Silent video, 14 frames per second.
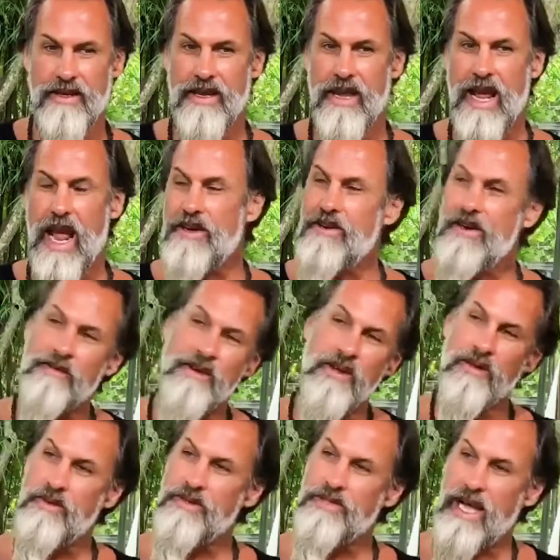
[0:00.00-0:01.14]
And you never know
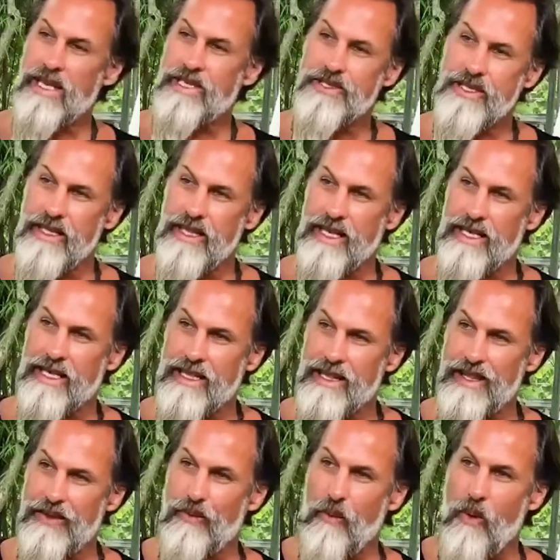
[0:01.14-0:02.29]
who's actually like
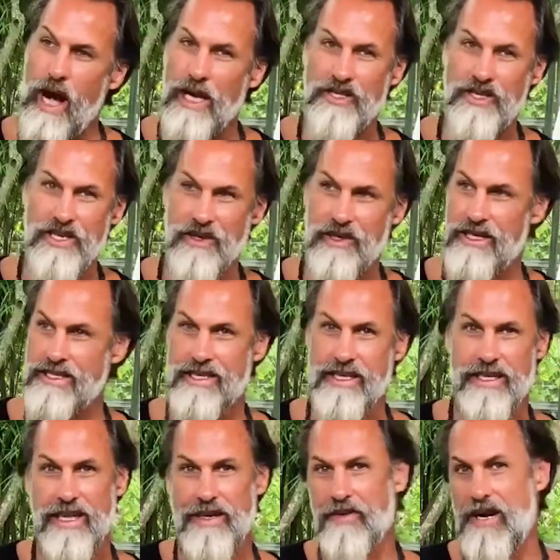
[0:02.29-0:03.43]
watching or listening.
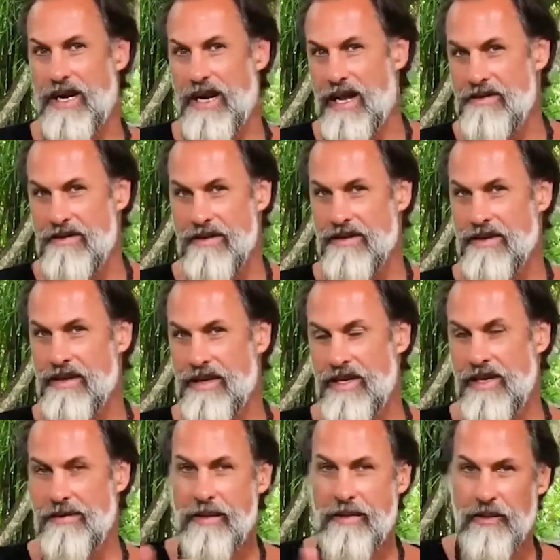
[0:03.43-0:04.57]
Like right now,
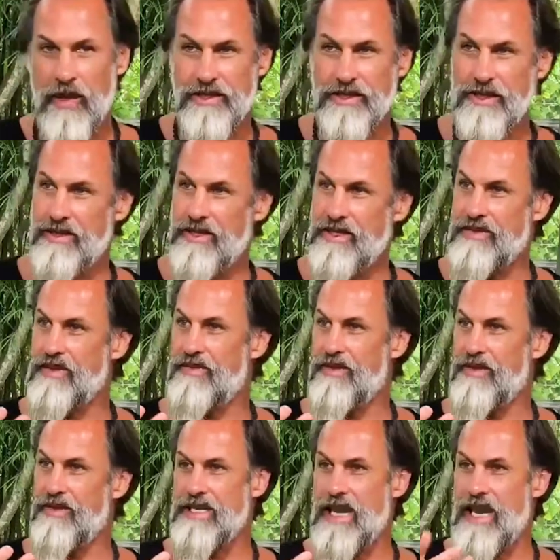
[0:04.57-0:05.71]
you may be watching this for the
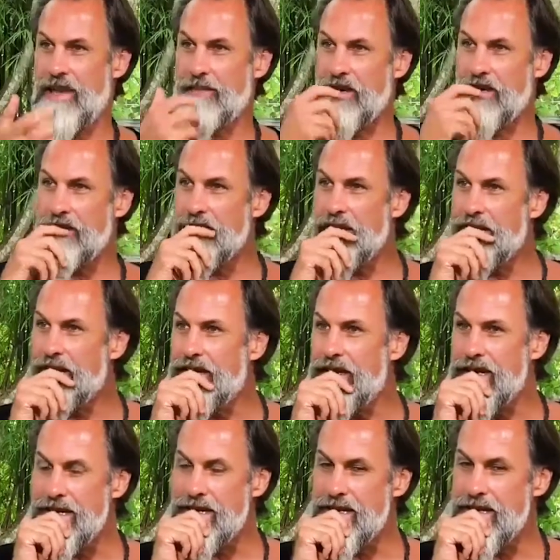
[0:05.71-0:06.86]
first time and like,
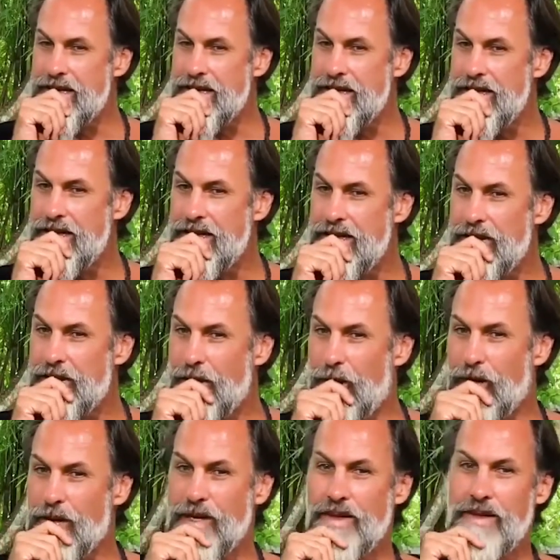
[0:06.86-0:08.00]

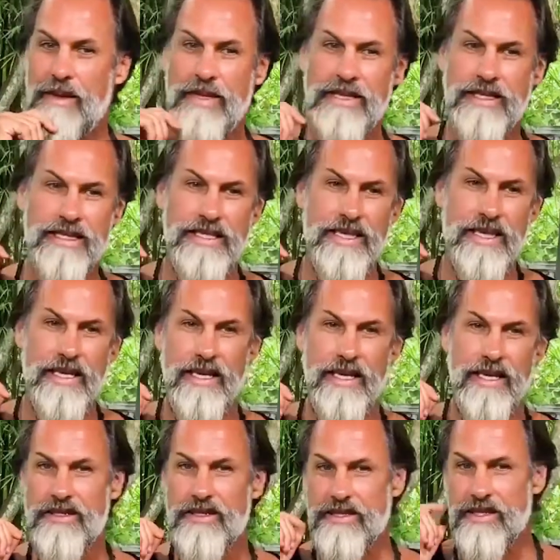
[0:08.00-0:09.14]
or you may be sitting
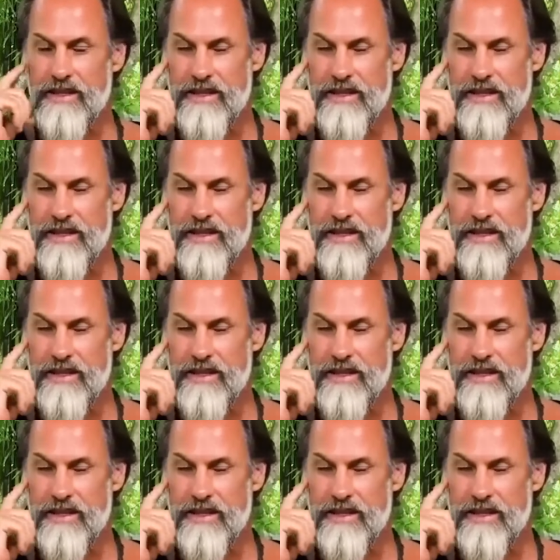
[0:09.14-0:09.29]
and just